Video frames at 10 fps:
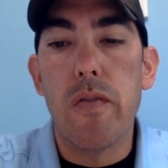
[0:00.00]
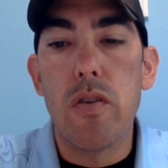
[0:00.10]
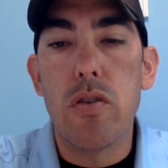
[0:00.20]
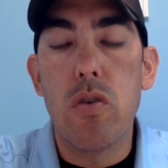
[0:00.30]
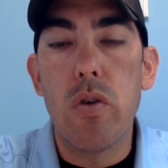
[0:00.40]

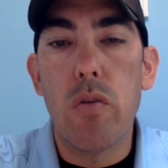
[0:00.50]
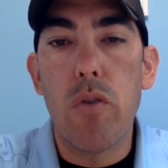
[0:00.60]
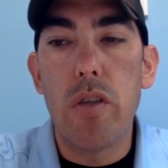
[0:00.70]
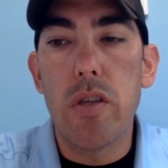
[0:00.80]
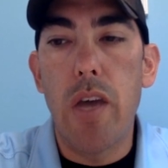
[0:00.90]
If a
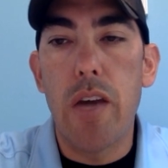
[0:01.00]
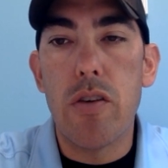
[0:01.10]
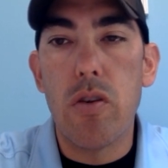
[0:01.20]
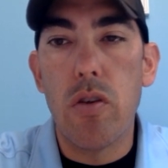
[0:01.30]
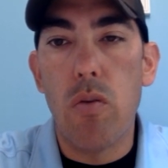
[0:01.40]
student reads
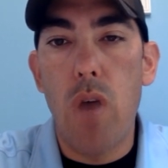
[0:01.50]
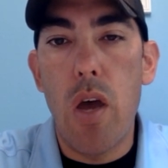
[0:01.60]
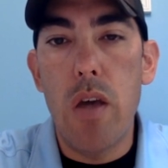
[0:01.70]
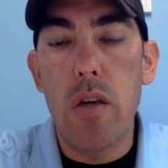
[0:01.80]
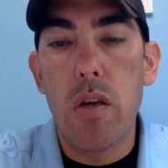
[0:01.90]
Catcher in the
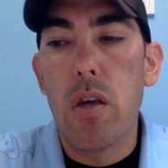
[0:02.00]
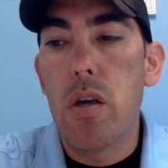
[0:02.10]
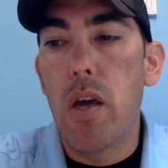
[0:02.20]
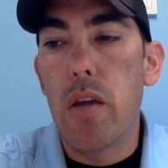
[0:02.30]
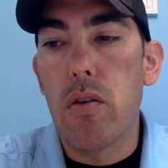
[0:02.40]
Rye
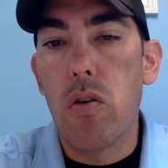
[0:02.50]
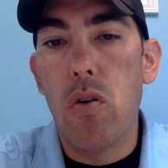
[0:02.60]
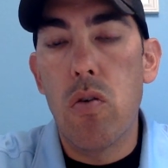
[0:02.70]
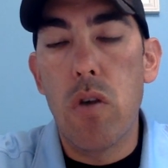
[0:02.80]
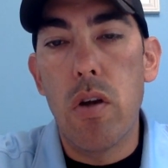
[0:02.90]

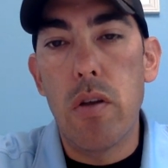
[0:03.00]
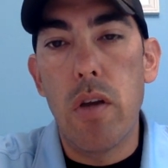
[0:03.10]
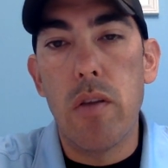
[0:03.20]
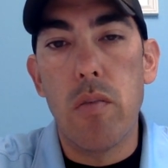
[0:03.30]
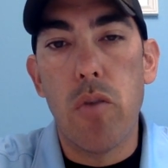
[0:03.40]
at their home
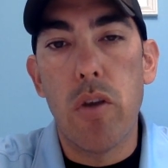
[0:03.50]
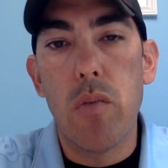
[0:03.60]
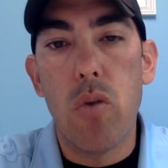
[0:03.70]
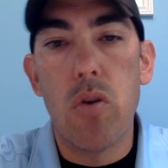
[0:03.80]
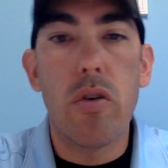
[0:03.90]
at the
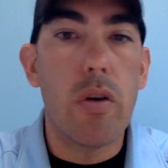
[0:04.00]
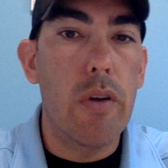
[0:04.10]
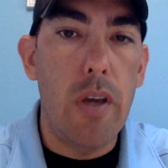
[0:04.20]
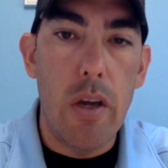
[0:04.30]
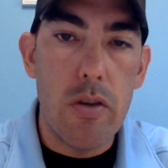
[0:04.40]
brick and mortar,
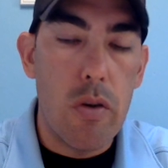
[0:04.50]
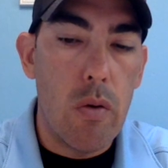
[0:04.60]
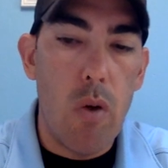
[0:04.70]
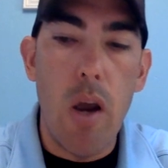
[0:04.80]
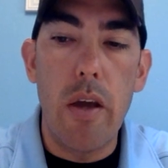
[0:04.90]
they're going to read
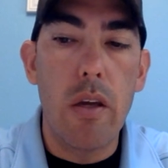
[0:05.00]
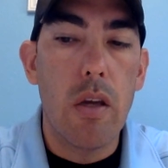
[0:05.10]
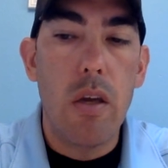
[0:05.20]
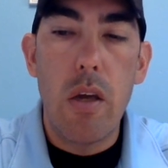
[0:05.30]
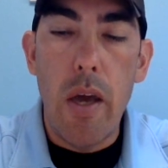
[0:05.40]
Catcher in the
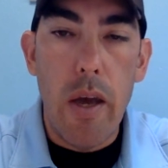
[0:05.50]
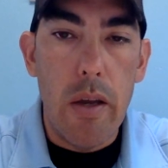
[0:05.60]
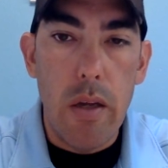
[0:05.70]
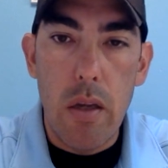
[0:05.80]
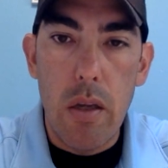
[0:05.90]
Rye
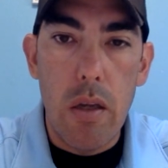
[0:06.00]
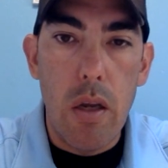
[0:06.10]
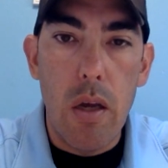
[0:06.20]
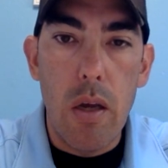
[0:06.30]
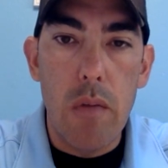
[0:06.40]
at
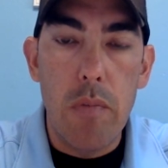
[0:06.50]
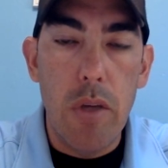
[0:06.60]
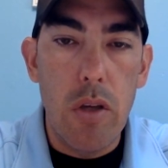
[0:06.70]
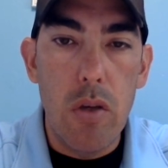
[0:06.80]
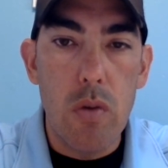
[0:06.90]

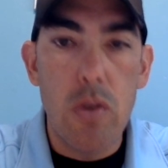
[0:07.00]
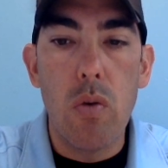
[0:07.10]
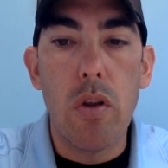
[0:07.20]
BU.